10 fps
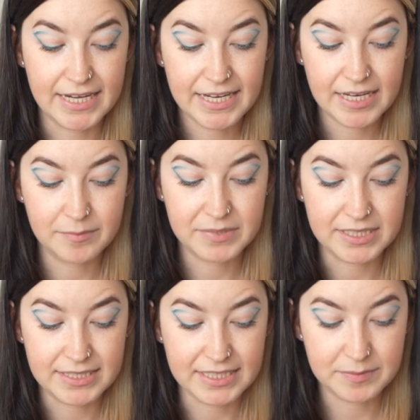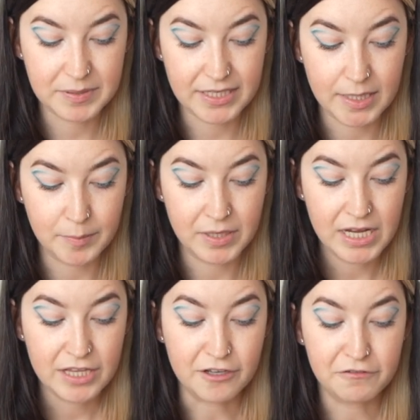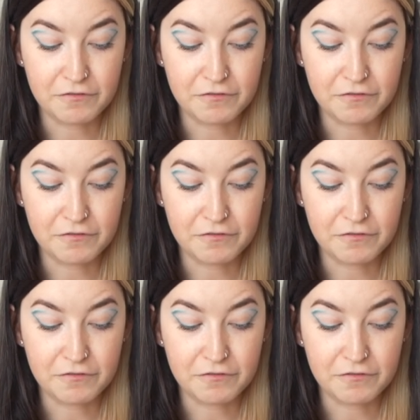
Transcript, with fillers: a.m. to 6 p.m. the